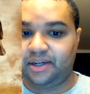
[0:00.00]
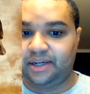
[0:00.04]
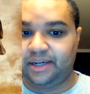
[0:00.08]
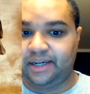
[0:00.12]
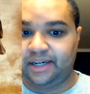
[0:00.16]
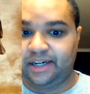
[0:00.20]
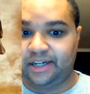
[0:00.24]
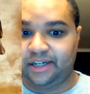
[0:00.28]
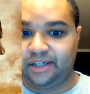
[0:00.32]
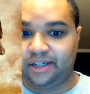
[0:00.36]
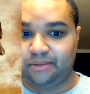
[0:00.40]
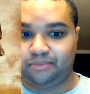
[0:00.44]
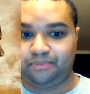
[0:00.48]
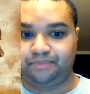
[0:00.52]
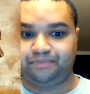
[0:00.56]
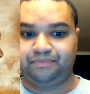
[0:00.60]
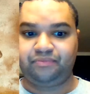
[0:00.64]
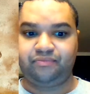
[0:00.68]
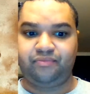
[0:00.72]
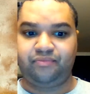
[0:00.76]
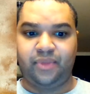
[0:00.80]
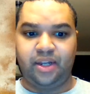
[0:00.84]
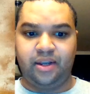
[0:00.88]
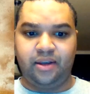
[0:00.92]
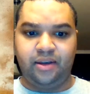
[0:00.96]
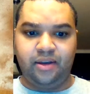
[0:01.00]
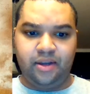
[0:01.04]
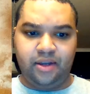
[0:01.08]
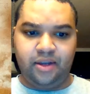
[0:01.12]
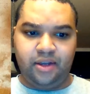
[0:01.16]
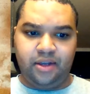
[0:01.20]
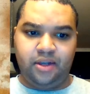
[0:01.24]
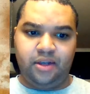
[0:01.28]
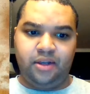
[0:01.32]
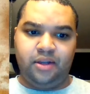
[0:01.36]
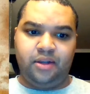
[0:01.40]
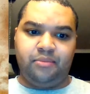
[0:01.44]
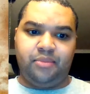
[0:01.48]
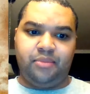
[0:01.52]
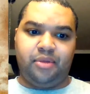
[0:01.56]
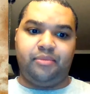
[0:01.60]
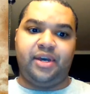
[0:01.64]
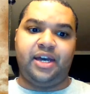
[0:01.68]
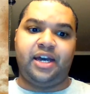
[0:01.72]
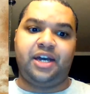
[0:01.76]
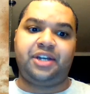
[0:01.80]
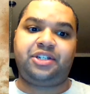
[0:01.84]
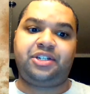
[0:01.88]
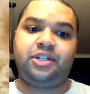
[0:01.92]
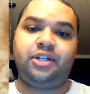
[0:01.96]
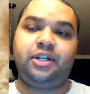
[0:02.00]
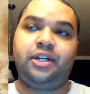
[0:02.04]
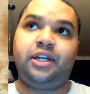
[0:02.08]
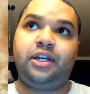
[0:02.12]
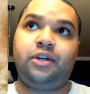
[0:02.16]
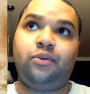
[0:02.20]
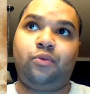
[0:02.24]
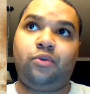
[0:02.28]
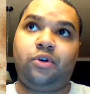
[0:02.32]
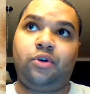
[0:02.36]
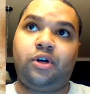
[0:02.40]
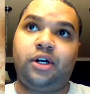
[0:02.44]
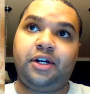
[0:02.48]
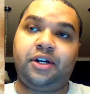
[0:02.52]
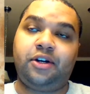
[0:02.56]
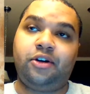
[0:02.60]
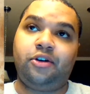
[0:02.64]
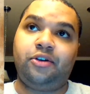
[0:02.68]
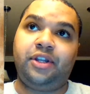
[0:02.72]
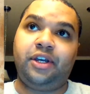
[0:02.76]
But Madison and Walker,